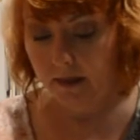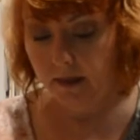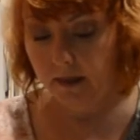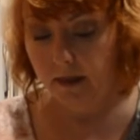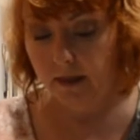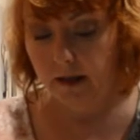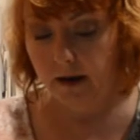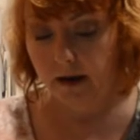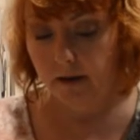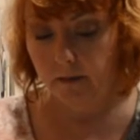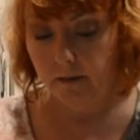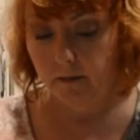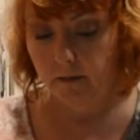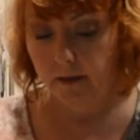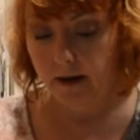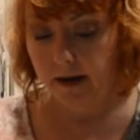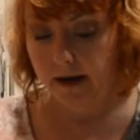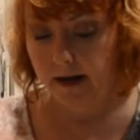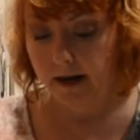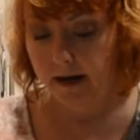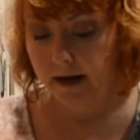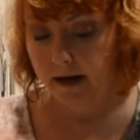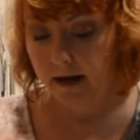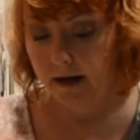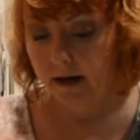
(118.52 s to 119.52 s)
That
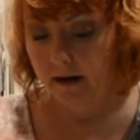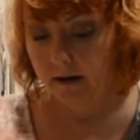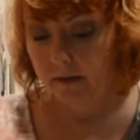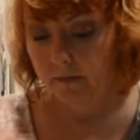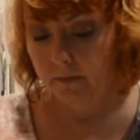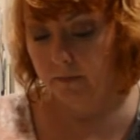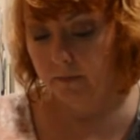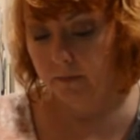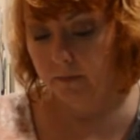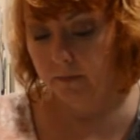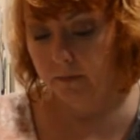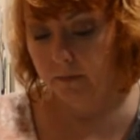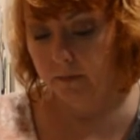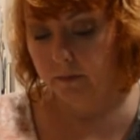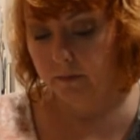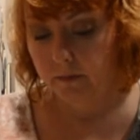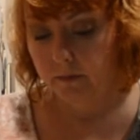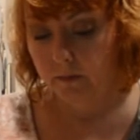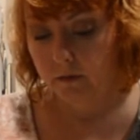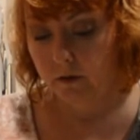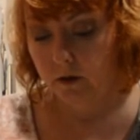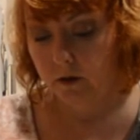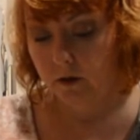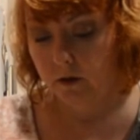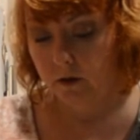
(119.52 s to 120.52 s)
way
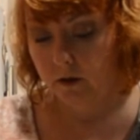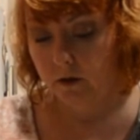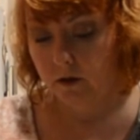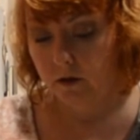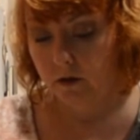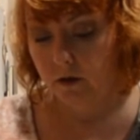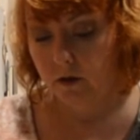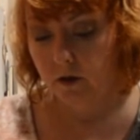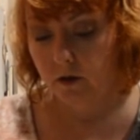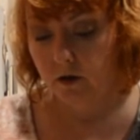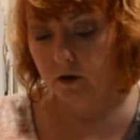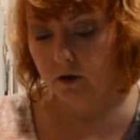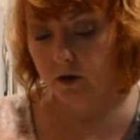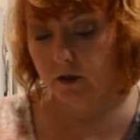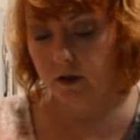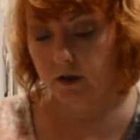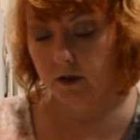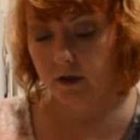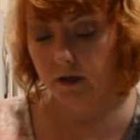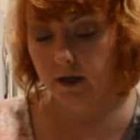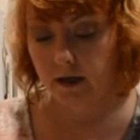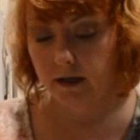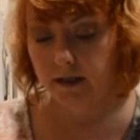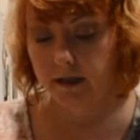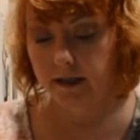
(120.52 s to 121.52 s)
there's
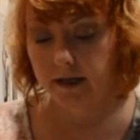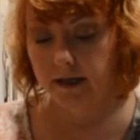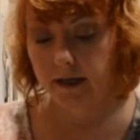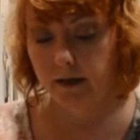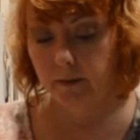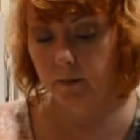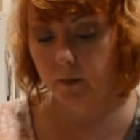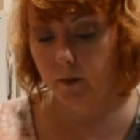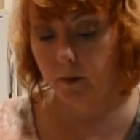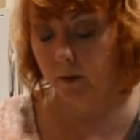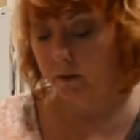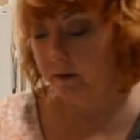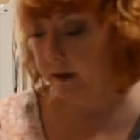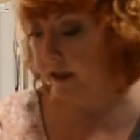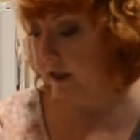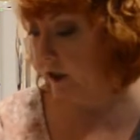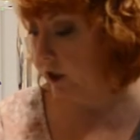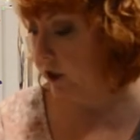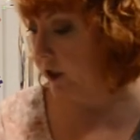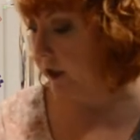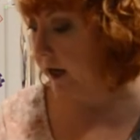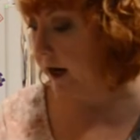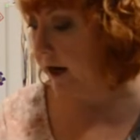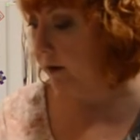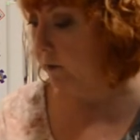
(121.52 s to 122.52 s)
a dip on each
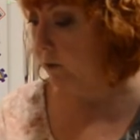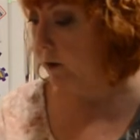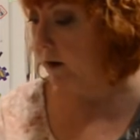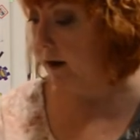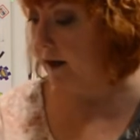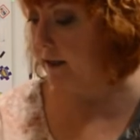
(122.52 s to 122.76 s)
side where I